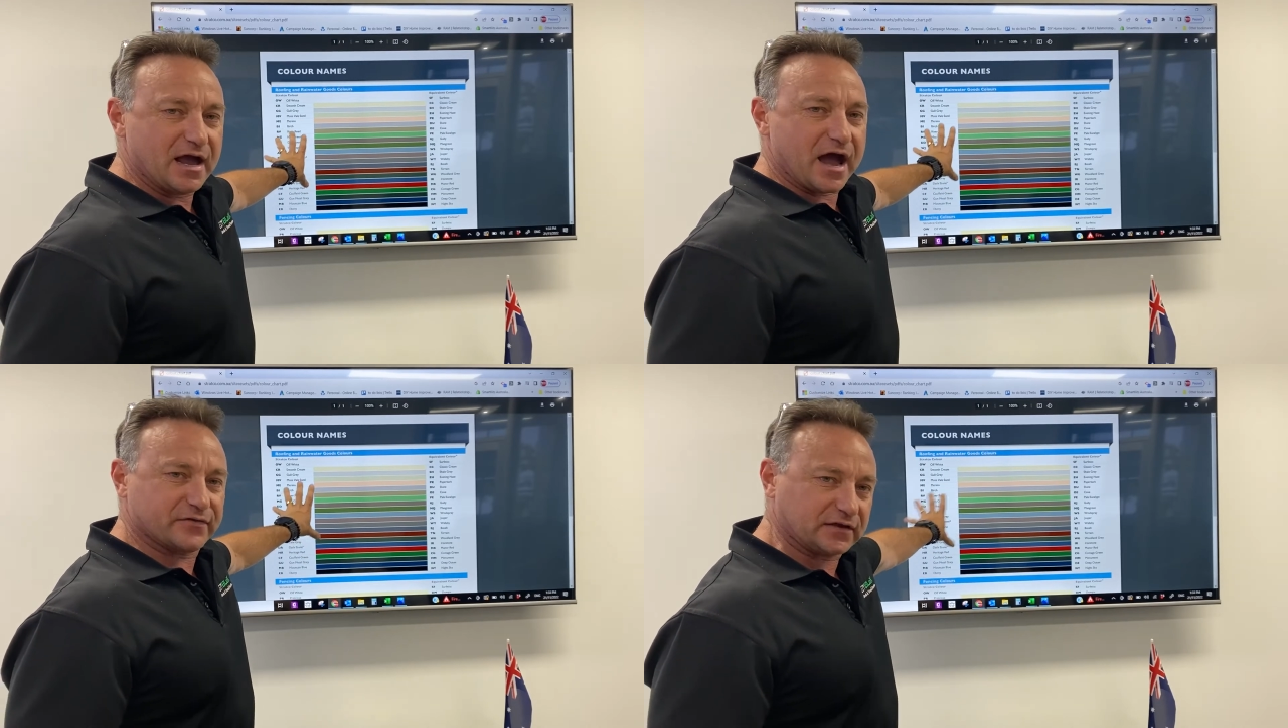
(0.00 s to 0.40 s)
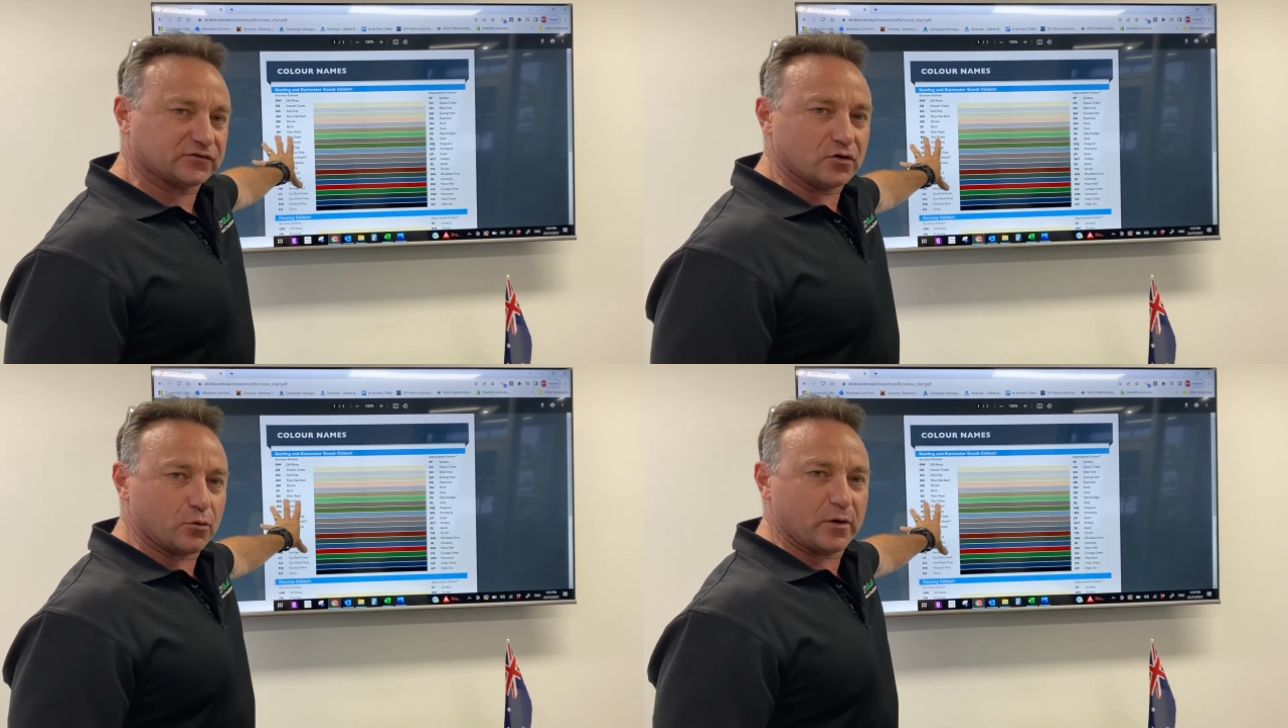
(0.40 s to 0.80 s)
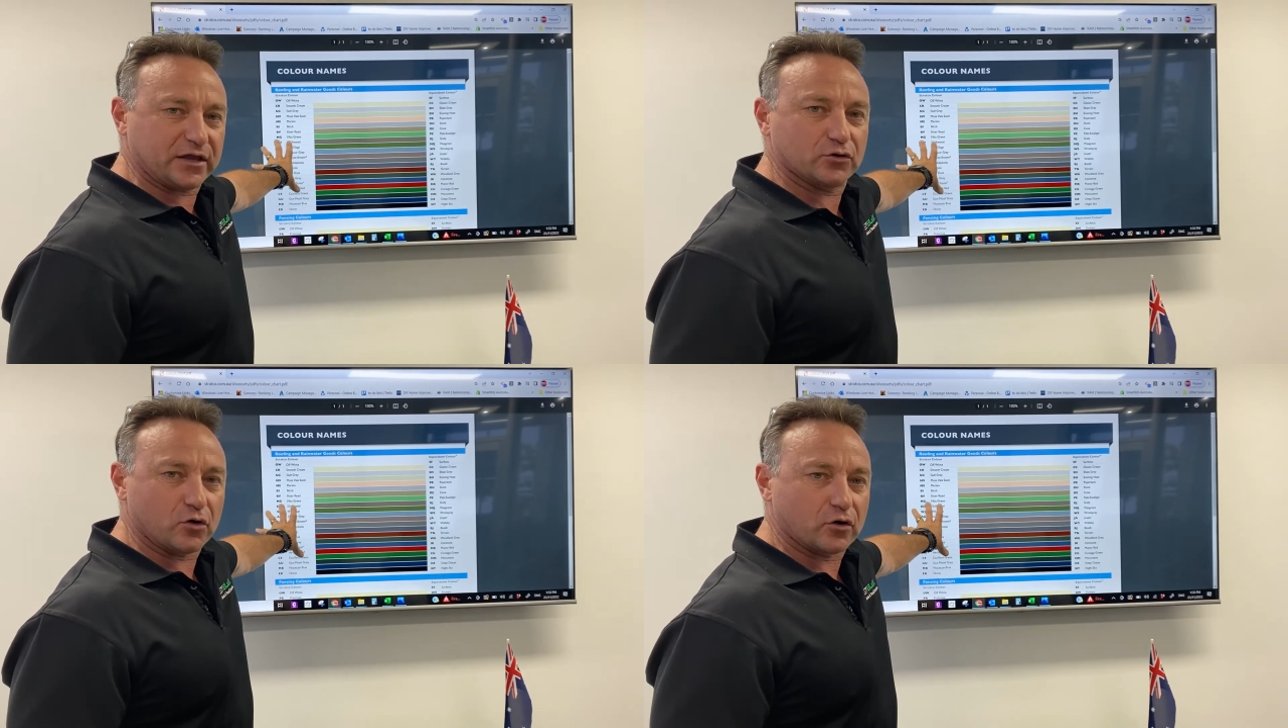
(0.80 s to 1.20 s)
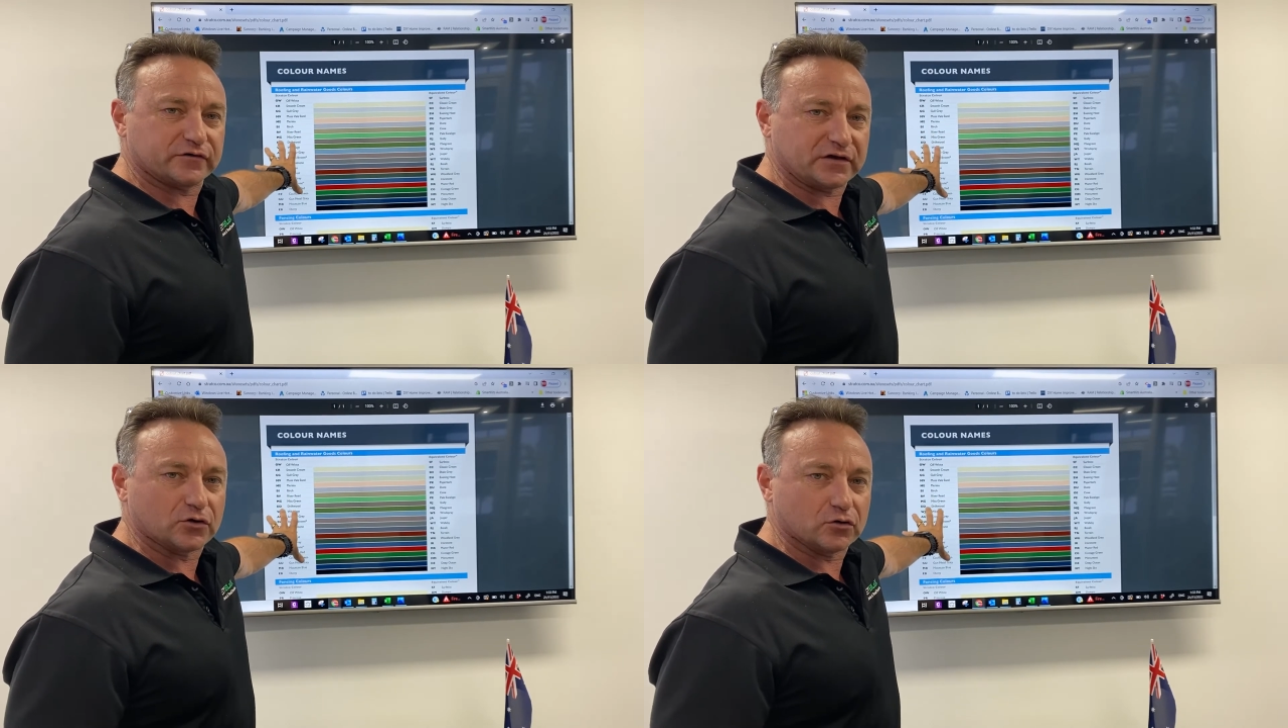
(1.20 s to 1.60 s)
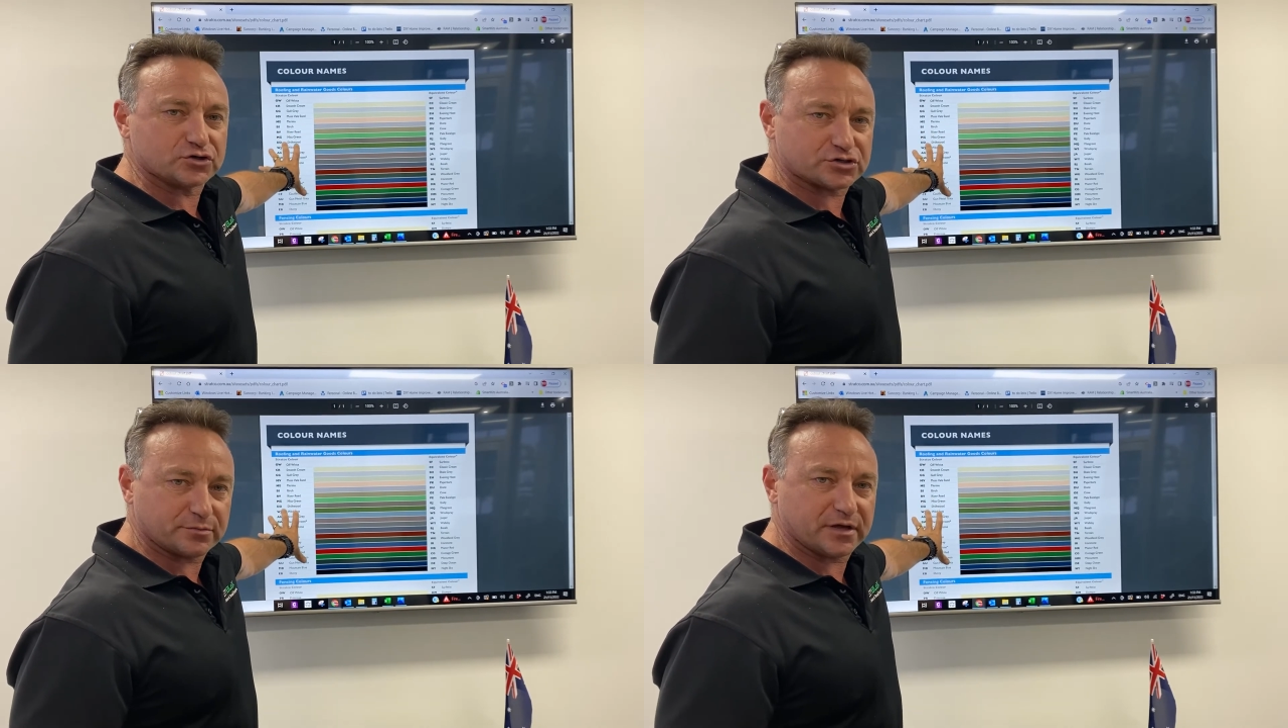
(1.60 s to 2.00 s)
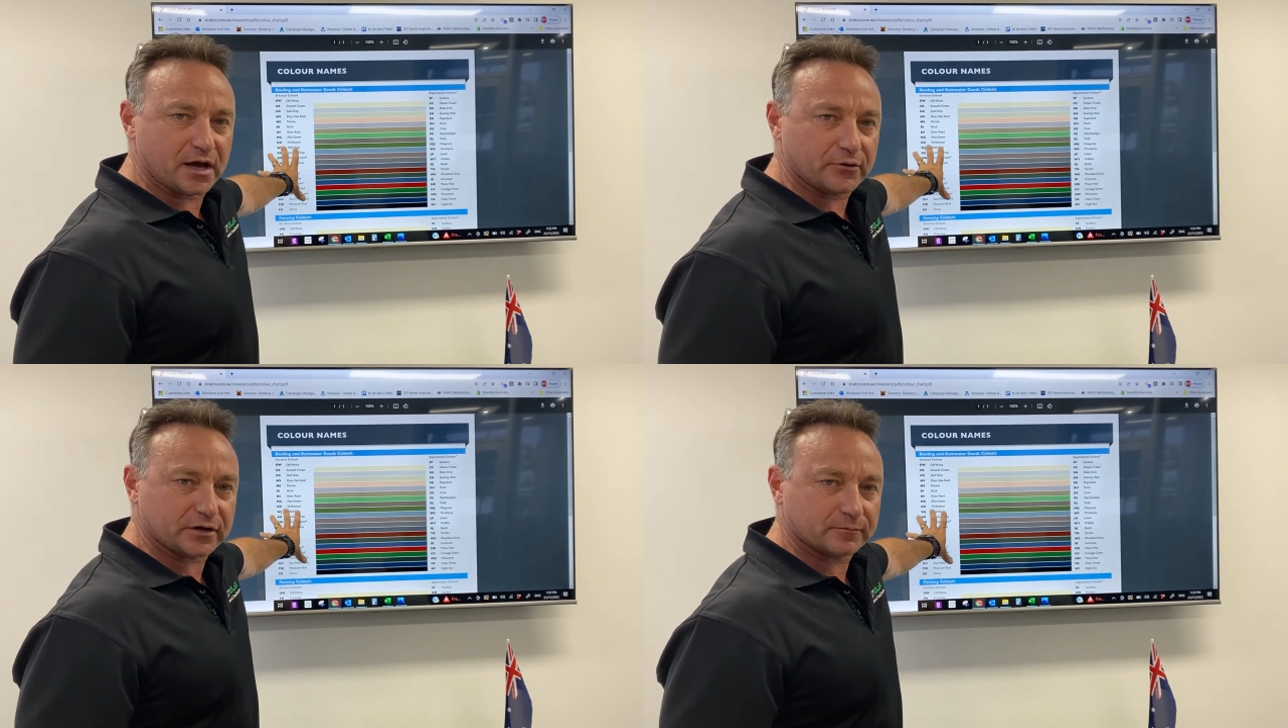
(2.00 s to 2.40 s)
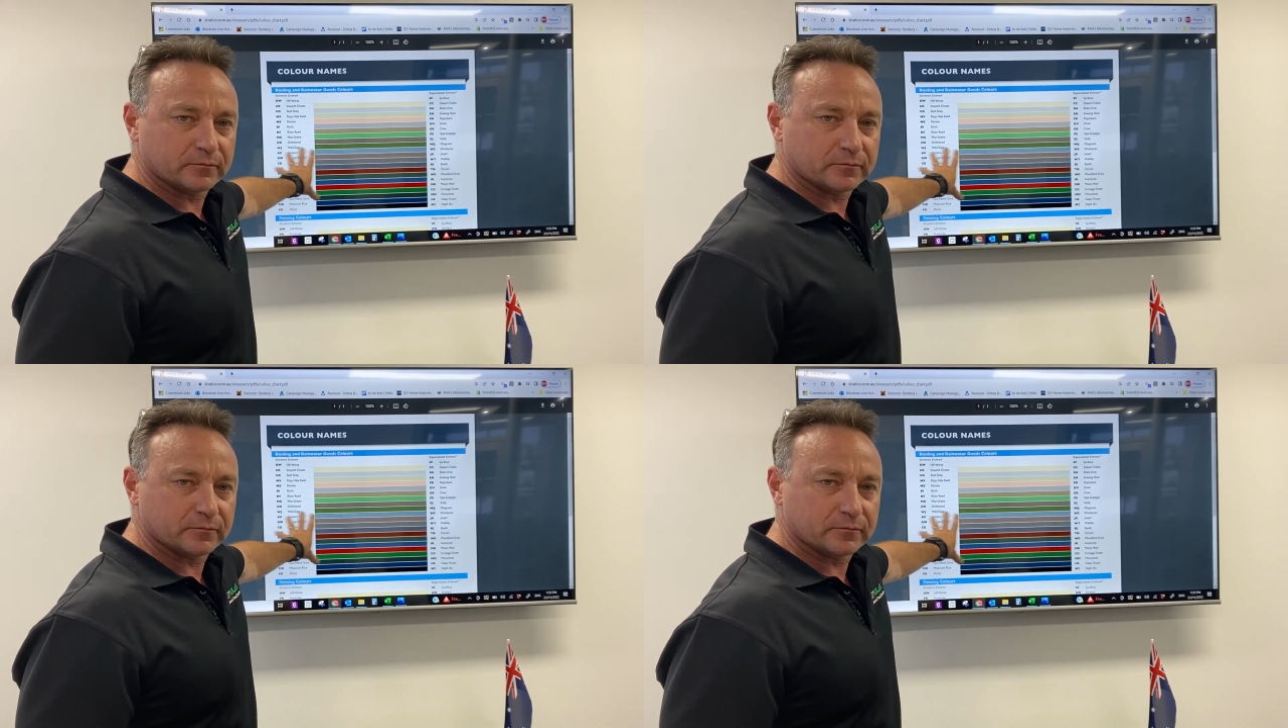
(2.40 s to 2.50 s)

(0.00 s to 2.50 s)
And that's not where your Aussie dollars should be going.